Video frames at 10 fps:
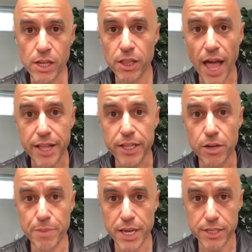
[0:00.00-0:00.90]
likely
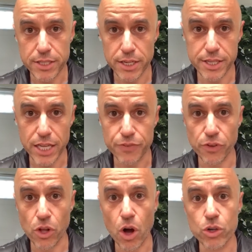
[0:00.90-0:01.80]
to be a
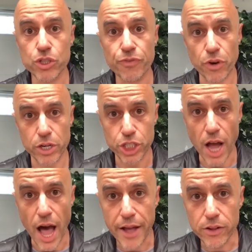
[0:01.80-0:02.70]
successful host for a
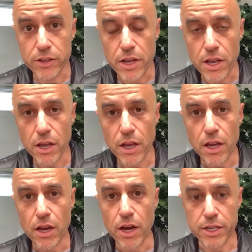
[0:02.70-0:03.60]
child,
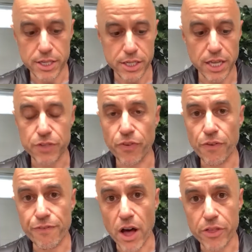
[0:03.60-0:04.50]
a successful
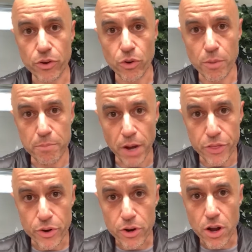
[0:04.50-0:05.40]
father or
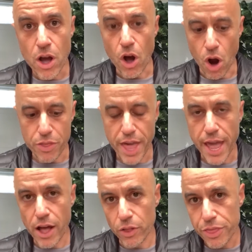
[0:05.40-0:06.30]
mother? Are they
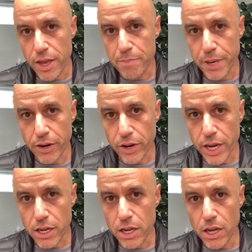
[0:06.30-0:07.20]
healthy
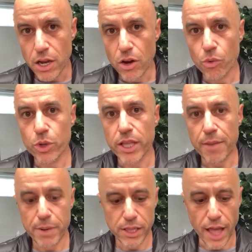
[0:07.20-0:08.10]
appearing? Would they
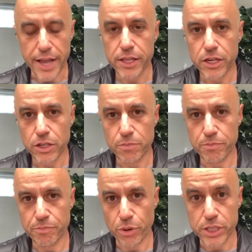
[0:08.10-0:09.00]
be likely to
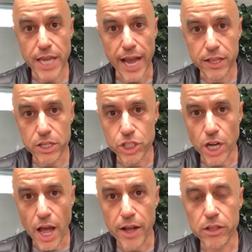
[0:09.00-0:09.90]
protect the
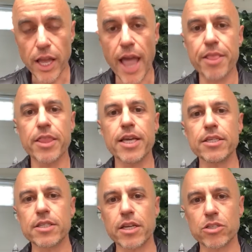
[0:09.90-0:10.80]
child? And
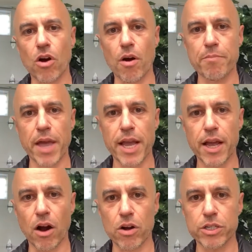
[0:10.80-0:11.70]
these things
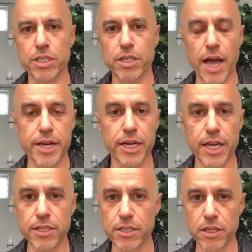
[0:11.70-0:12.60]
are decided
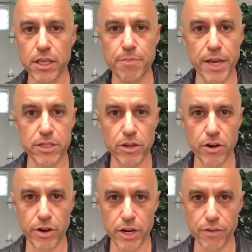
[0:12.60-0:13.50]
instantly based on
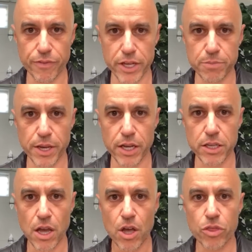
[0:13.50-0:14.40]
our interface, because
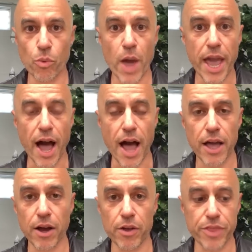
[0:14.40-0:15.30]
the way
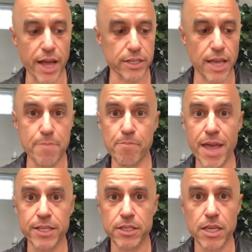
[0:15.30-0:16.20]
that, say,
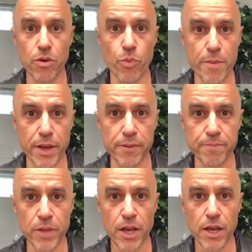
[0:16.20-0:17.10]
men see women,
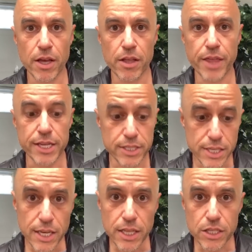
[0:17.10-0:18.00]
they
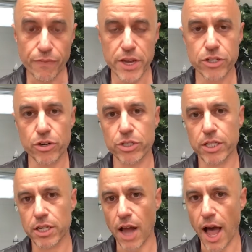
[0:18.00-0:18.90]
see these features
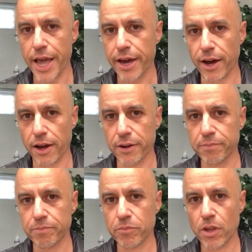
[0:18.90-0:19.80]
as an icon
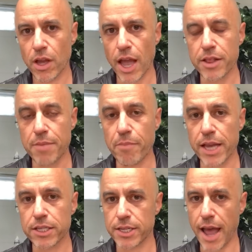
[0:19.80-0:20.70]
and they
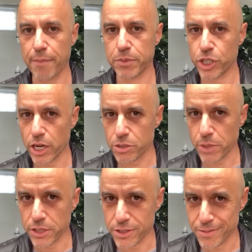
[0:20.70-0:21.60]
make snap
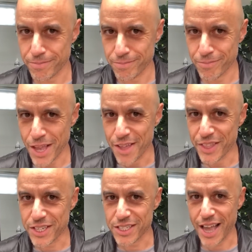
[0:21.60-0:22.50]
judgments.
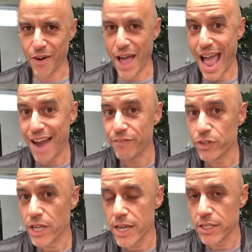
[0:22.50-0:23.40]
This is how
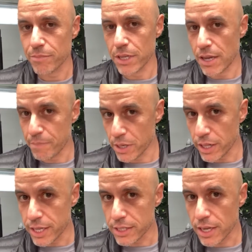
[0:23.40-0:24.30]
advertising
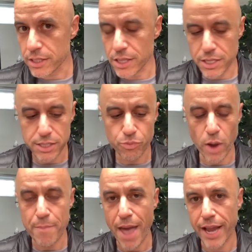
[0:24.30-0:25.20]
manipulates us. This is
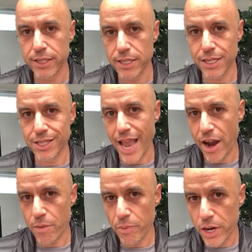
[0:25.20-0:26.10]
why magazines
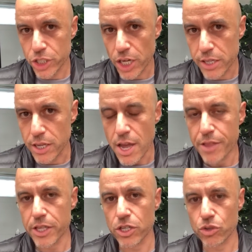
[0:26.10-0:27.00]
airbrush us.
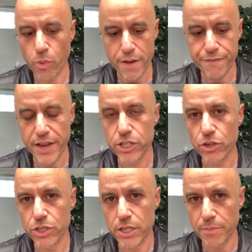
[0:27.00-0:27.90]
This is why
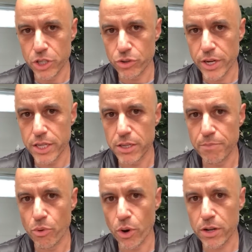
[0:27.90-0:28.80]
facial symmetry is
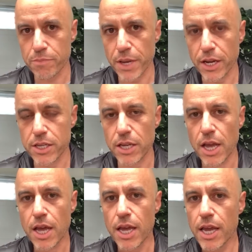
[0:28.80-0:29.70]
important, because
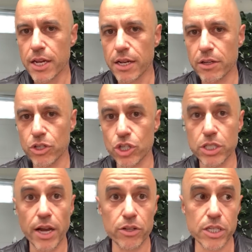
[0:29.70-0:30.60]
it
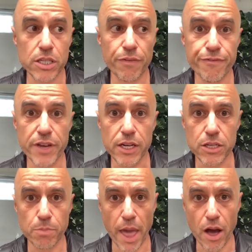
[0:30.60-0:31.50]
tells us a
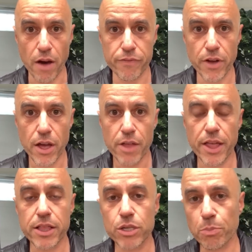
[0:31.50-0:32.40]
fitness payoff,
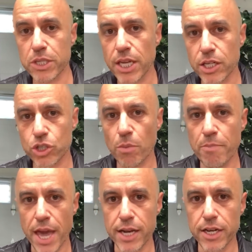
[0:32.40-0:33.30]
that this potential
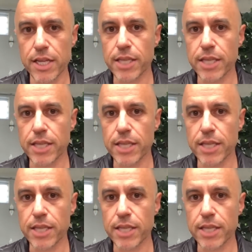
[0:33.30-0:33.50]
mate is